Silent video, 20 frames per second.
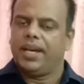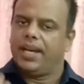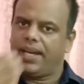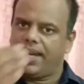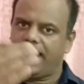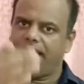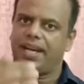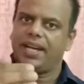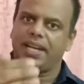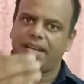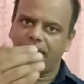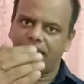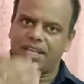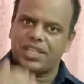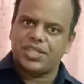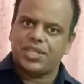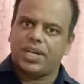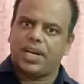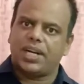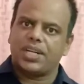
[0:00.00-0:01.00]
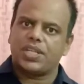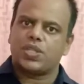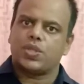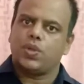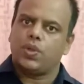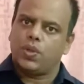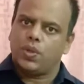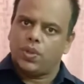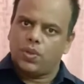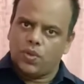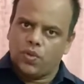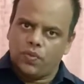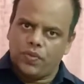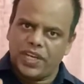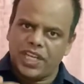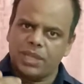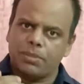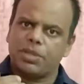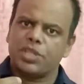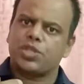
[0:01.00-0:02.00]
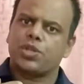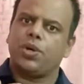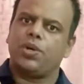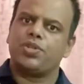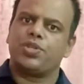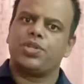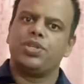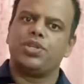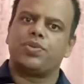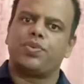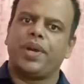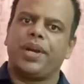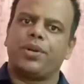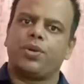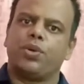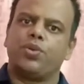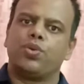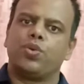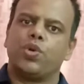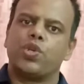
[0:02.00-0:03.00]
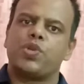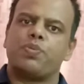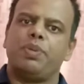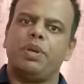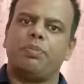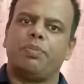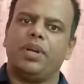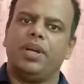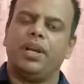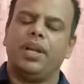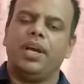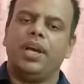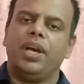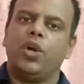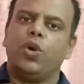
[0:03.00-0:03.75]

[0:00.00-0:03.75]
And HRs very much concentrate on those people